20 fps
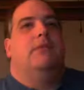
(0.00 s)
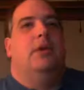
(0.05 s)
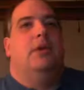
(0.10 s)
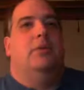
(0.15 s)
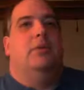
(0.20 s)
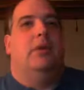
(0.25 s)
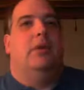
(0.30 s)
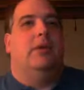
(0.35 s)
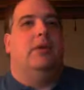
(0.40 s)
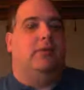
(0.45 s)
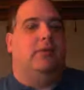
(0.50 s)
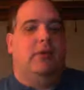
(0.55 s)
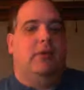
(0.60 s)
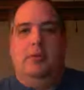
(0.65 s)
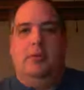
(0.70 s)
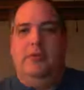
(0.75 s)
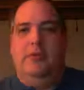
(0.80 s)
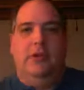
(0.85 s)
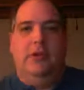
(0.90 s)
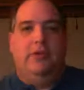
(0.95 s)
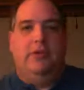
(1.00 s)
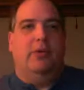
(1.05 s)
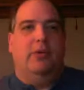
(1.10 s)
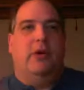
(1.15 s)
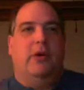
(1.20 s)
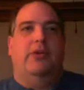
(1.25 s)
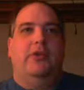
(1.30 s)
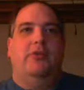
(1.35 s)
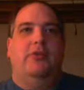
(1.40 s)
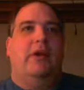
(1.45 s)
We've looked through
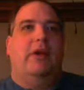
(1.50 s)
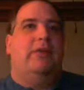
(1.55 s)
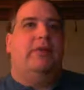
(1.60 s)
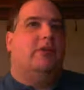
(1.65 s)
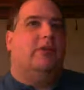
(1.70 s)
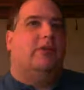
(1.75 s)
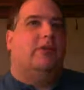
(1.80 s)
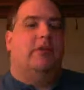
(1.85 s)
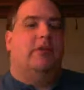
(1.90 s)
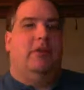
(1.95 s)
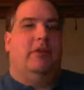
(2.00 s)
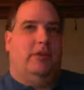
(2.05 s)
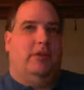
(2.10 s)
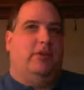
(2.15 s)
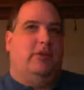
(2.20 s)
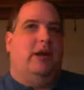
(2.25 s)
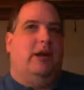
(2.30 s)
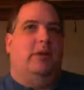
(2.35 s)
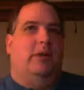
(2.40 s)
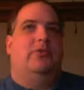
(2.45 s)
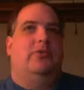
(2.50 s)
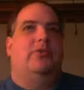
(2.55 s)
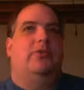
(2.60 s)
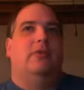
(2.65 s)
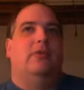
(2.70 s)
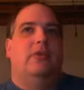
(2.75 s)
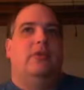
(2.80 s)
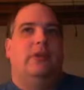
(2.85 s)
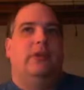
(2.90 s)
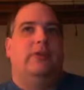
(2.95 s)
all these methods a few
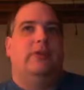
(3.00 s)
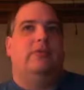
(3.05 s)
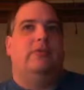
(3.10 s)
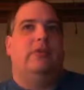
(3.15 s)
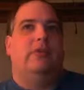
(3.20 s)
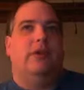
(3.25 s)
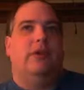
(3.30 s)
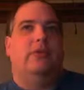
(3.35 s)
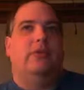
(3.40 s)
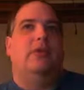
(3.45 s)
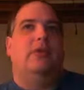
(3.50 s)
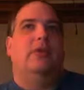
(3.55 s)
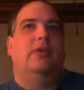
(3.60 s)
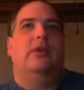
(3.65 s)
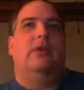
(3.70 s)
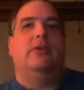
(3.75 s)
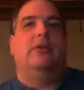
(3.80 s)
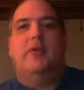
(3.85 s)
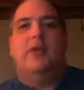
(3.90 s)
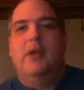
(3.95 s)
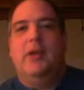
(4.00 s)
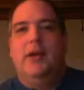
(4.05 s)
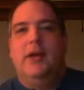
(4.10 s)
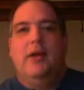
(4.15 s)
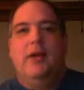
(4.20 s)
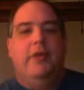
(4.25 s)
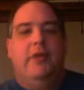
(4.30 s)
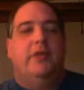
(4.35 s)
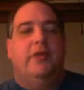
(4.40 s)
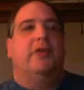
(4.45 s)
times in this video series.
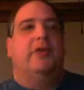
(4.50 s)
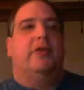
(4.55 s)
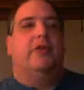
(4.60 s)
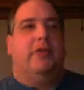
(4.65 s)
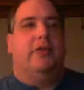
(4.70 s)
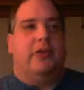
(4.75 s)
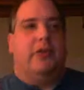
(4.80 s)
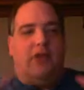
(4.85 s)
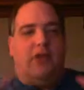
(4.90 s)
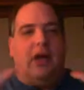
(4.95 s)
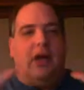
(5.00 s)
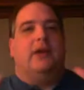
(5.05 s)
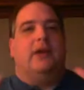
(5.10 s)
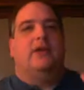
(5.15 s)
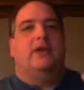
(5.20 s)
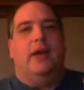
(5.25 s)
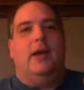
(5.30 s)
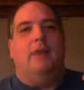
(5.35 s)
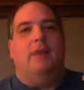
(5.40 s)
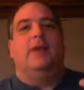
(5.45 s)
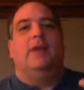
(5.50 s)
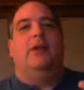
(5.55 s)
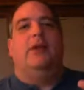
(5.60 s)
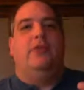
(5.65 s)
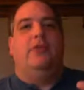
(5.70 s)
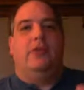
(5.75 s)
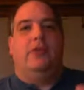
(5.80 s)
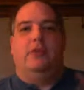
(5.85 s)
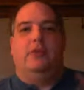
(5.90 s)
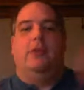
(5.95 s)
This is the socket type
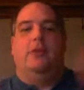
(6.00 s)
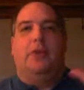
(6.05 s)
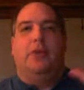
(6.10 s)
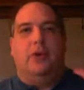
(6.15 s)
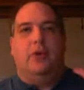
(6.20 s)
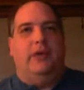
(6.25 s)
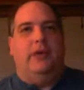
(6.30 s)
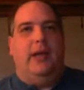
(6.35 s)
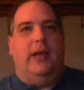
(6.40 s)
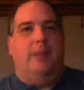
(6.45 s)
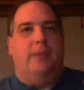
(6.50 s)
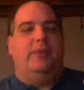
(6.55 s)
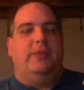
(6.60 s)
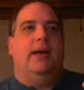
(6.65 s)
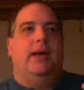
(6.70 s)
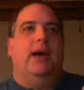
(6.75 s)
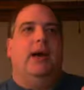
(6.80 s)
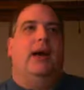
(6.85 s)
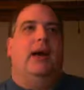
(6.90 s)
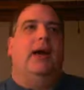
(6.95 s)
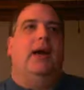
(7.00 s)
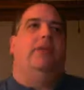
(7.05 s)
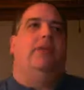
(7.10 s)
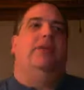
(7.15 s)
is the Berkeley API.